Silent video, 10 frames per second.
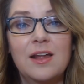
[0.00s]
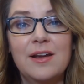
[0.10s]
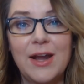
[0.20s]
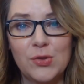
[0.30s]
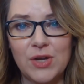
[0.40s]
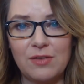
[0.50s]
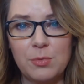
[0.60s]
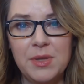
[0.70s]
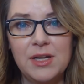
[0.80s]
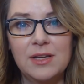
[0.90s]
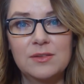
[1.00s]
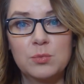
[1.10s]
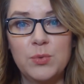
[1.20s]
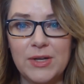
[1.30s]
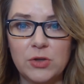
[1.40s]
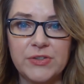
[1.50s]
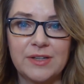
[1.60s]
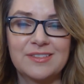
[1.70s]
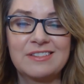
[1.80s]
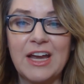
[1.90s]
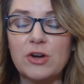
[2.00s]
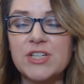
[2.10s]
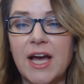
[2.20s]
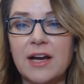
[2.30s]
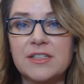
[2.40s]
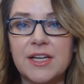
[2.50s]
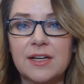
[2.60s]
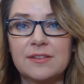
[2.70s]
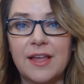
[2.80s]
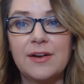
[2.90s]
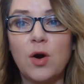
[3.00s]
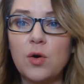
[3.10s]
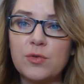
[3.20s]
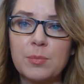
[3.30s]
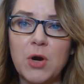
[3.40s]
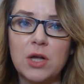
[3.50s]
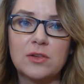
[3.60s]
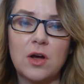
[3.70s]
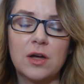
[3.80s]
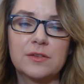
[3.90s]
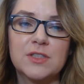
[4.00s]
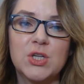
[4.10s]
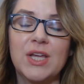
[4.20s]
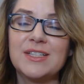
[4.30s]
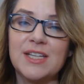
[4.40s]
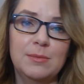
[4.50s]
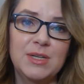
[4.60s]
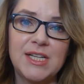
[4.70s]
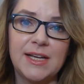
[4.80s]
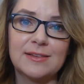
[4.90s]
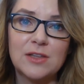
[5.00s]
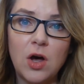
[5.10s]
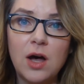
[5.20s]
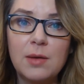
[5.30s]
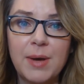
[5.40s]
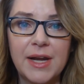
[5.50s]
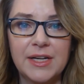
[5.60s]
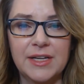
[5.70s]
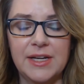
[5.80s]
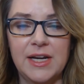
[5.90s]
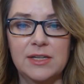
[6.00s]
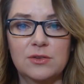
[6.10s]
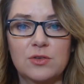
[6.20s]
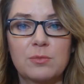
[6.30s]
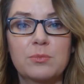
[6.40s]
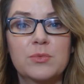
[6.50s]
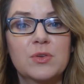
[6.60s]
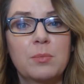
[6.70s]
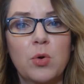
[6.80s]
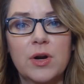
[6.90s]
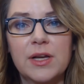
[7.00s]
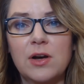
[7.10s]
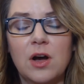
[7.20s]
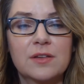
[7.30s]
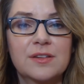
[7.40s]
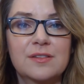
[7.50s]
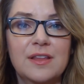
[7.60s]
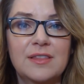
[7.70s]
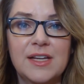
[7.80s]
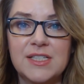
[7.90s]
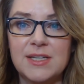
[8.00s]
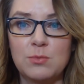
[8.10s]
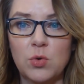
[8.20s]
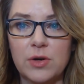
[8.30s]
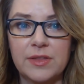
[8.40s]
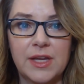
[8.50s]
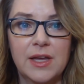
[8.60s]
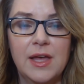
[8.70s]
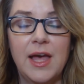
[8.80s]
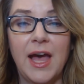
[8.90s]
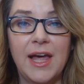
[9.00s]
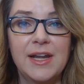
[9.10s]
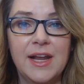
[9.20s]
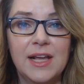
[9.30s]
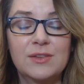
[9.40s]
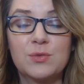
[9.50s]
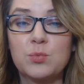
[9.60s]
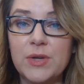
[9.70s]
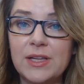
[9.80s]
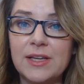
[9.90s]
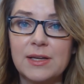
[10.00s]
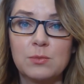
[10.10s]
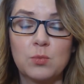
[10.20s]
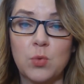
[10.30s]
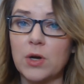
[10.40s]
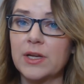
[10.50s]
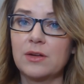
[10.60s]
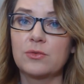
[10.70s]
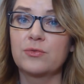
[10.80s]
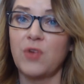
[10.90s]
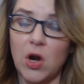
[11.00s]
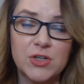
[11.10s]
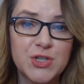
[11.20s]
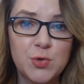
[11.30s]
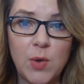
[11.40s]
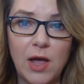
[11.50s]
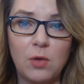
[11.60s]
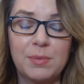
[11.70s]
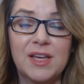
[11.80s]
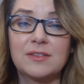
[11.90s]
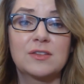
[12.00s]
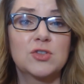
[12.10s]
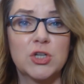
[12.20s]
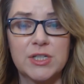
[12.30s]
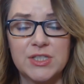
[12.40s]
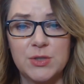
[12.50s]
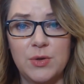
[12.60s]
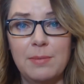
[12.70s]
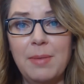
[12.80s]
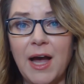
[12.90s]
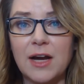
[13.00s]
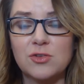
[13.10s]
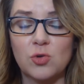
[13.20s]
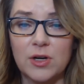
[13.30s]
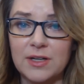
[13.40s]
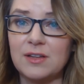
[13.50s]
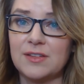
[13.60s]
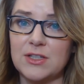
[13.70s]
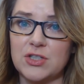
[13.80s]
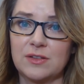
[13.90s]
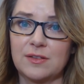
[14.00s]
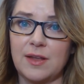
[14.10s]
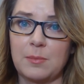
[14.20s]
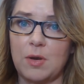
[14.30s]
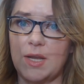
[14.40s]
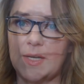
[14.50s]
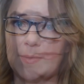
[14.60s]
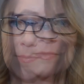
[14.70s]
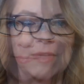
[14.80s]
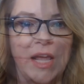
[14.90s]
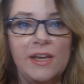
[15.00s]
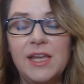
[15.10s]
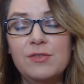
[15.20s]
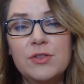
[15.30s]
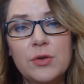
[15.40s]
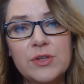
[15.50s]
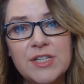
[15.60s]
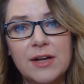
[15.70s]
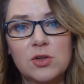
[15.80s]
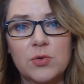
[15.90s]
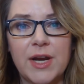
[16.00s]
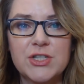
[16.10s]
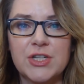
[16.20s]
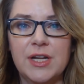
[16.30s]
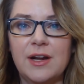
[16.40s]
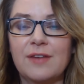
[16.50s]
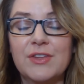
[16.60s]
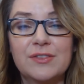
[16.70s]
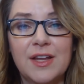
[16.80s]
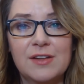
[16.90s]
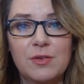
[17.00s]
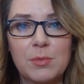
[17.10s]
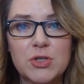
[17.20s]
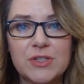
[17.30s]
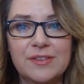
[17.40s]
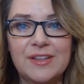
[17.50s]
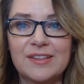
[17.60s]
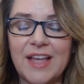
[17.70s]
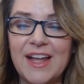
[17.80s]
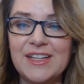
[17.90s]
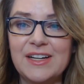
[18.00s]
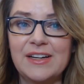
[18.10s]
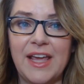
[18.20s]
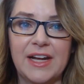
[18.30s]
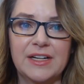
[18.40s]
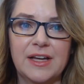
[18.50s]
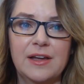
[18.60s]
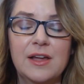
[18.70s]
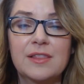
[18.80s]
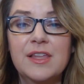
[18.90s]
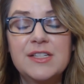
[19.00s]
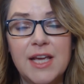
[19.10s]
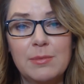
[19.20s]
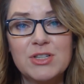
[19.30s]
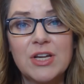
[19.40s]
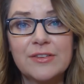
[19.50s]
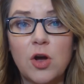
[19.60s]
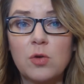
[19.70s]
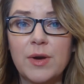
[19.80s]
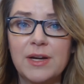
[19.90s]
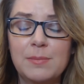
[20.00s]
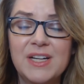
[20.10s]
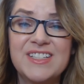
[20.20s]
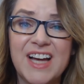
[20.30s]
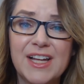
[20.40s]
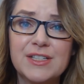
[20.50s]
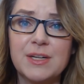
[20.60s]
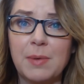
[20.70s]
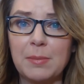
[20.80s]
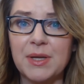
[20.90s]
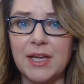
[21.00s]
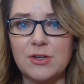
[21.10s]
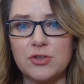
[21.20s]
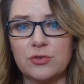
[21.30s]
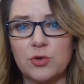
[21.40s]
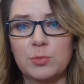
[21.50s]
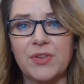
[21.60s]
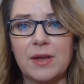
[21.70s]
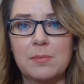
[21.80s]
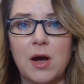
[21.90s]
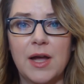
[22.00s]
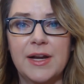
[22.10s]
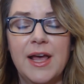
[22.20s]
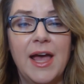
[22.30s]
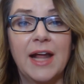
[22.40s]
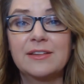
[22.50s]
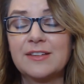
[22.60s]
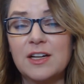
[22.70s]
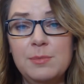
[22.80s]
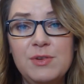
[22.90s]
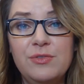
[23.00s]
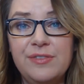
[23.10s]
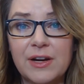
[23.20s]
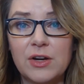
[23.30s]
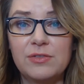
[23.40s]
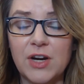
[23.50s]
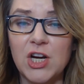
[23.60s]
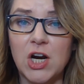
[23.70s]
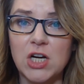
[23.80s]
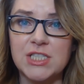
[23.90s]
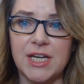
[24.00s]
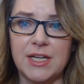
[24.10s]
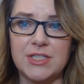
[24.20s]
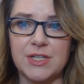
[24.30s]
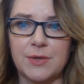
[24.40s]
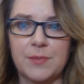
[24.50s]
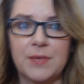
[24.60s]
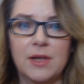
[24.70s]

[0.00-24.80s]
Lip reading: Now, the government is wielding scare tactics and overbroad laws to intimidate law-abiding Canadians from supporting causes that they deem worthy. And it's really working far too well because it started to impact organizations like mine. And even though the declaration of the state of emergency has ended in Canada, the damage has already been done to public interest groups like mine, and it's going to be very, very hard to undo.